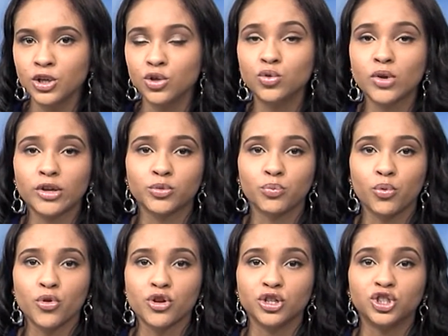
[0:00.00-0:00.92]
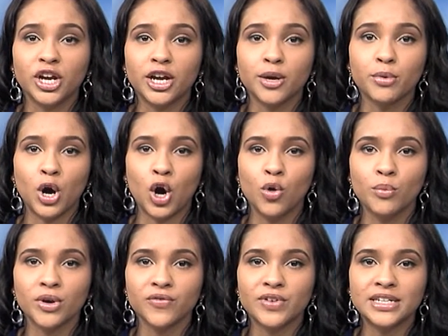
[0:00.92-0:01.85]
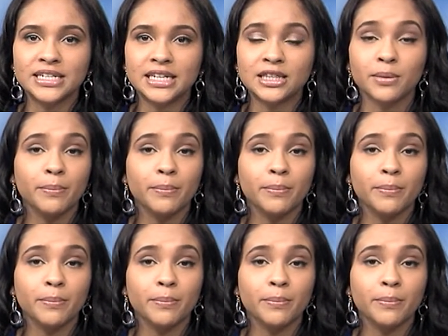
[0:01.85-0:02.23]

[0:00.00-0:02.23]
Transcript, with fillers: Newswatch reporter Jacob Comer visited the